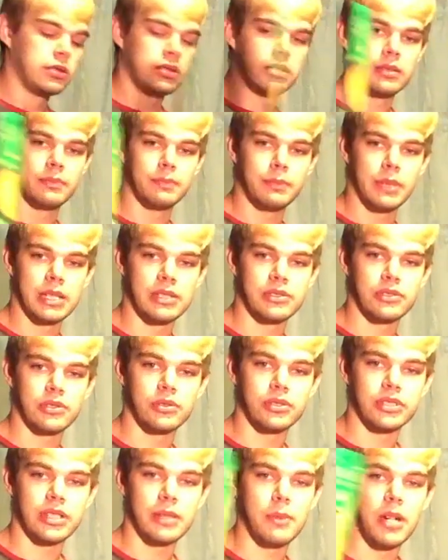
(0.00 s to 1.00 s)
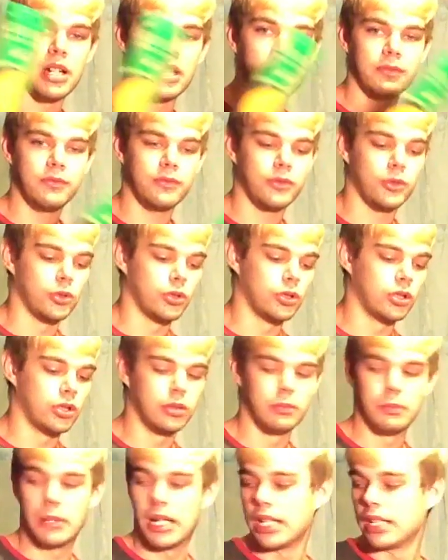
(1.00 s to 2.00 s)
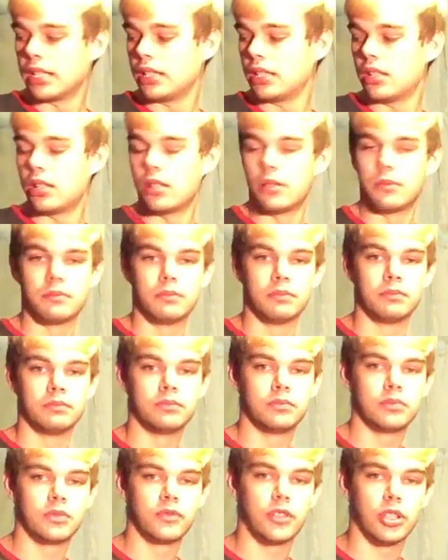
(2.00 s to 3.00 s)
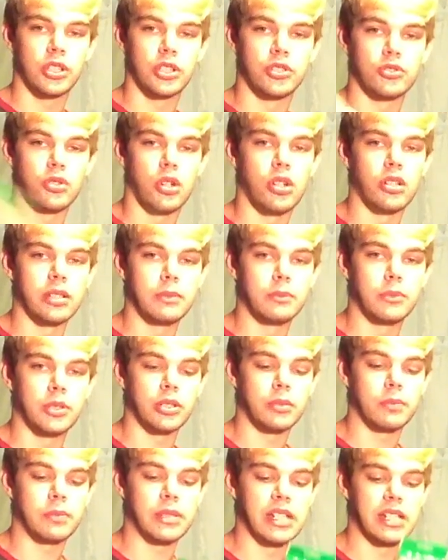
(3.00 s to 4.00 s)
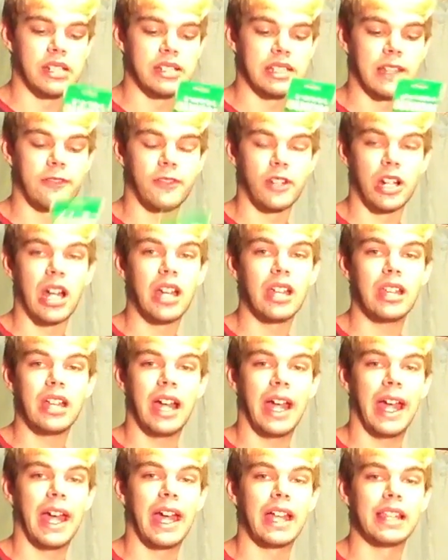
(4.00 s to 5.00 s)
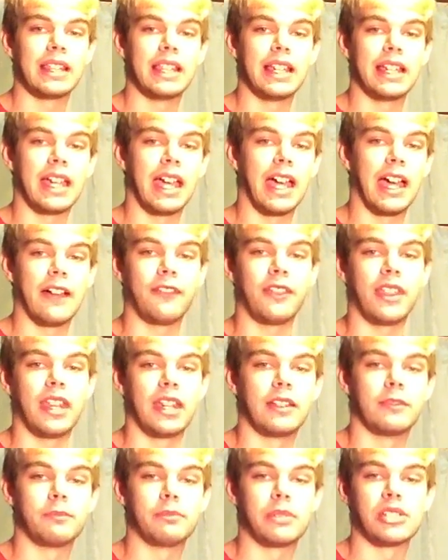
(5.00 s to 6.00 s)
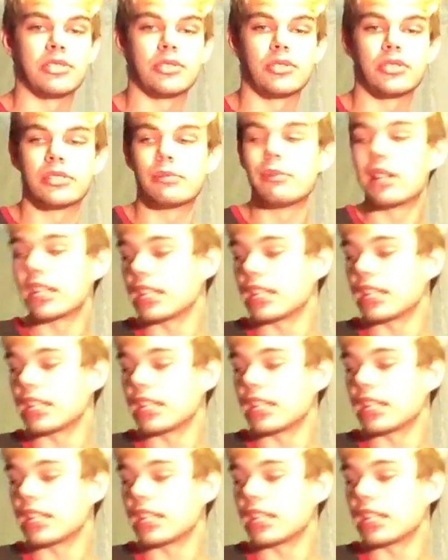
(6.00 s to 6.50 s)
Some pencils I bought for my, um, for the drawing book because I forgot I had like a half thing of pencils in